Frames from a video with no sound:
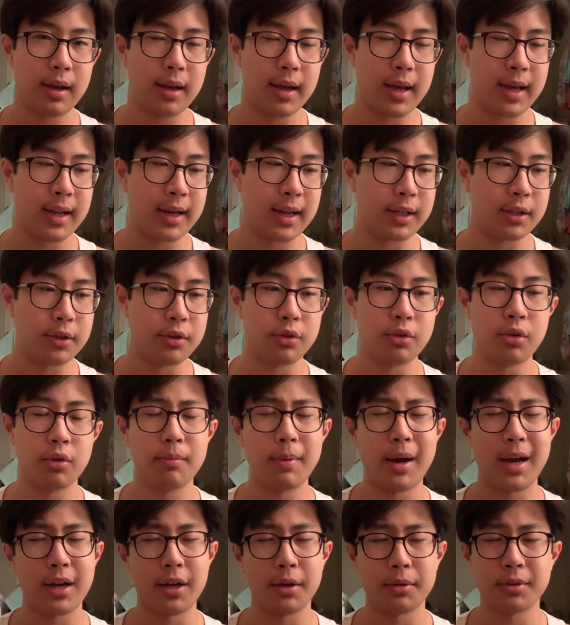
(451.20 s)
And then you go
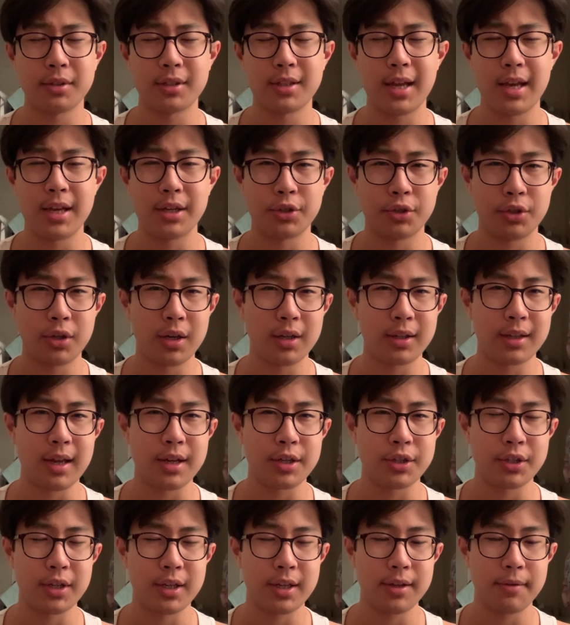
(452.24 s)
back upstairs, chug
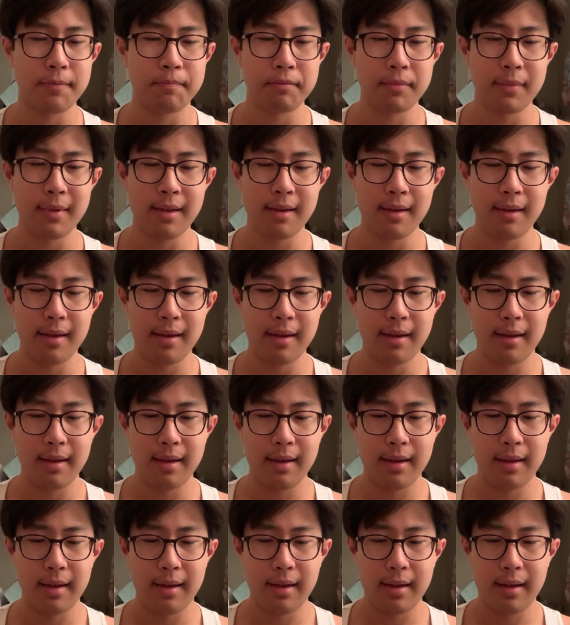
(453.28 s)
that shit,
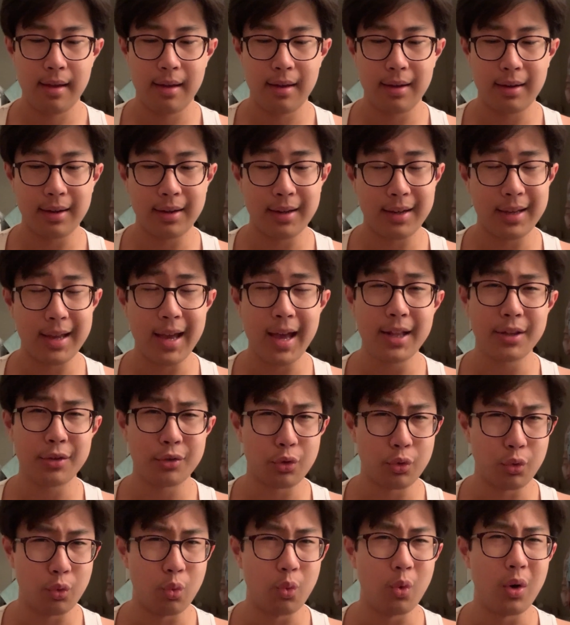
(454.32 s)
get
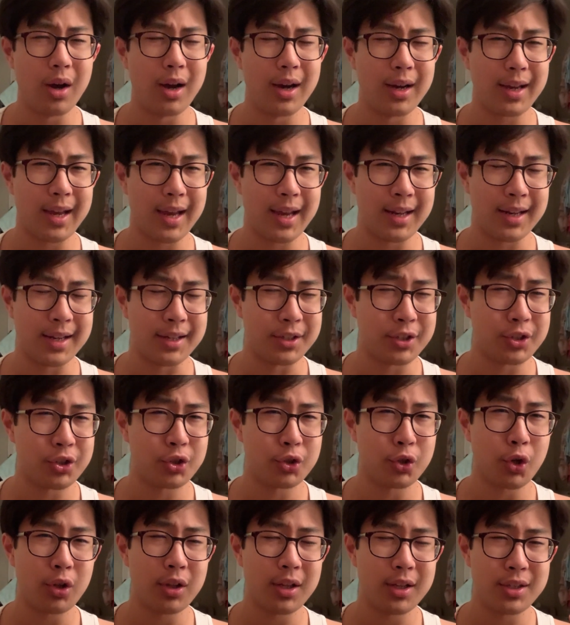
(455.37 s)
to work in a
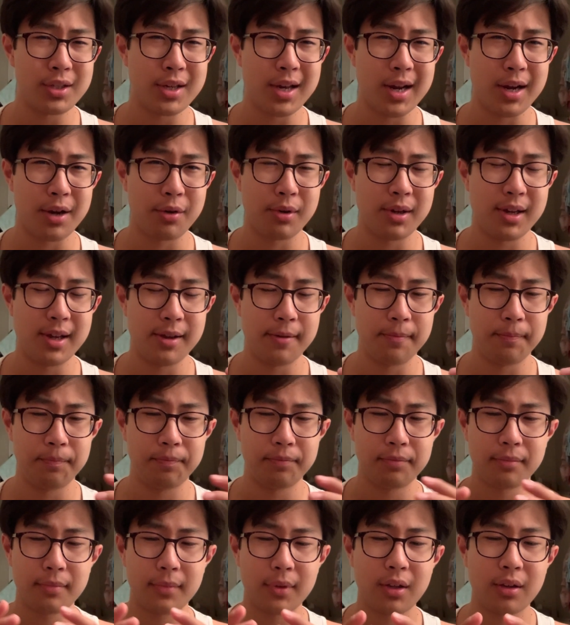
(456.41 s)
solitary,
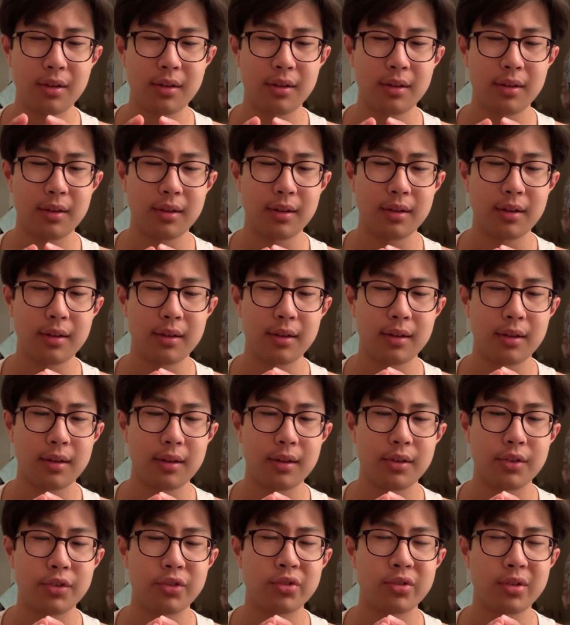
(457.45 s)

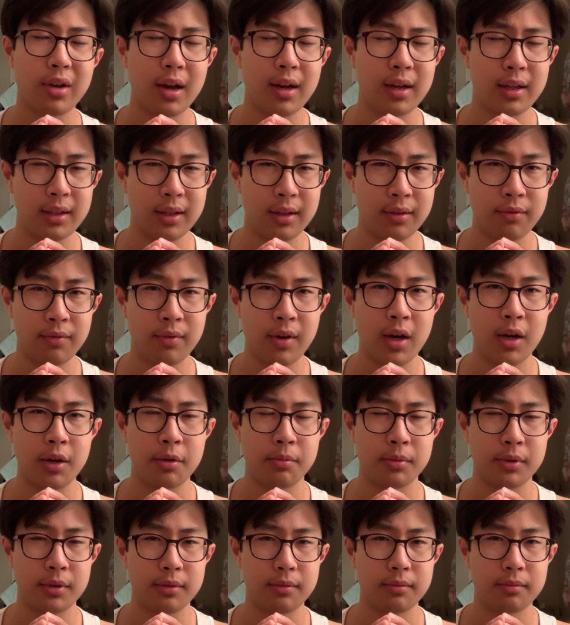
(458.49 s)
silent
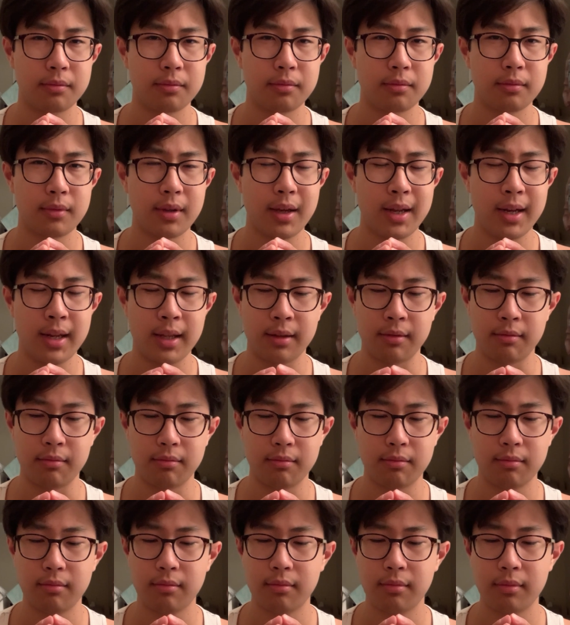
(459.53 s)
environment. And then,
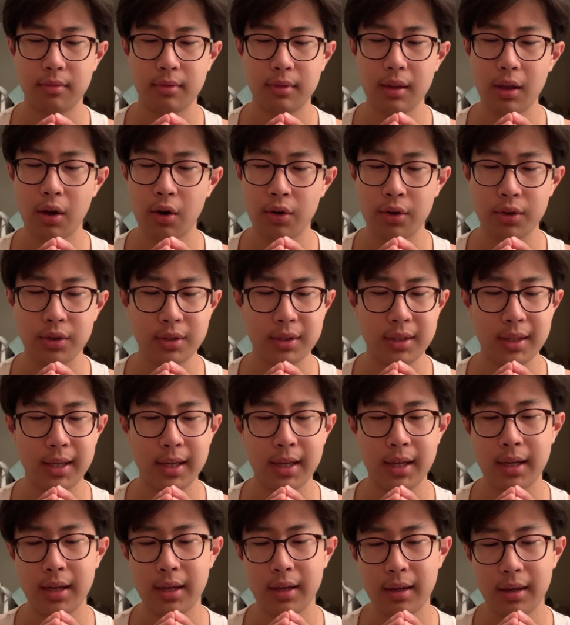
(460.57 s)

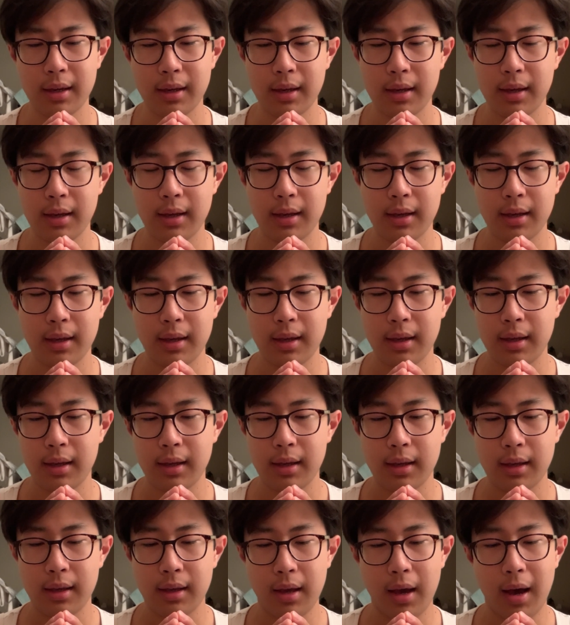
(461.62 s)
honestly,
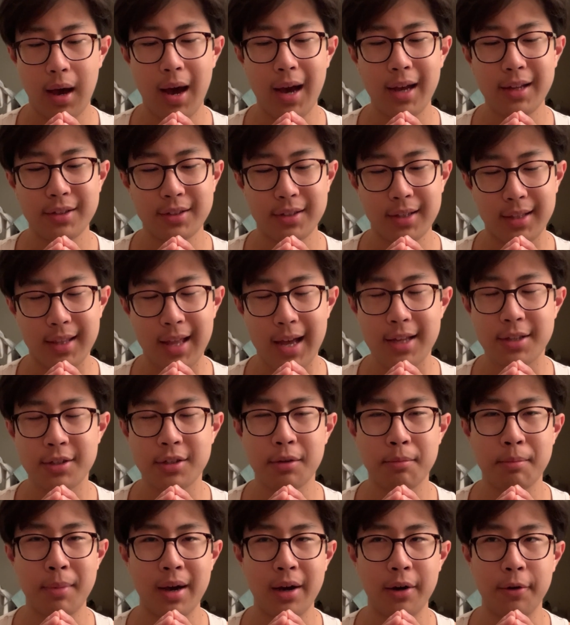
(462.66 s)
I'd say that's
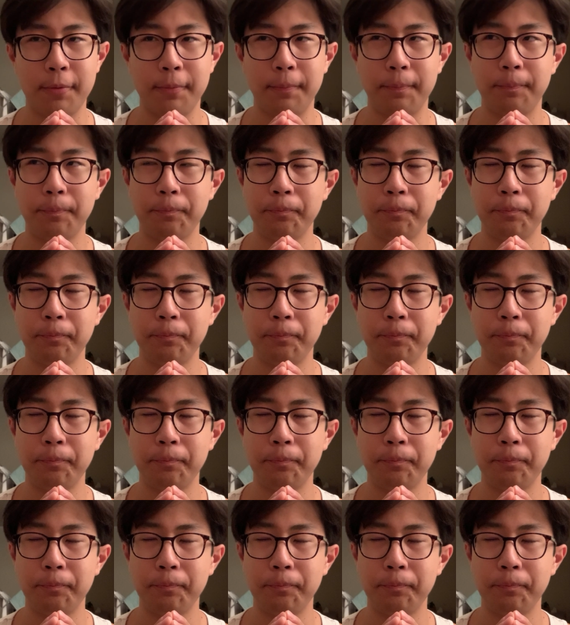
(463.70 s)
about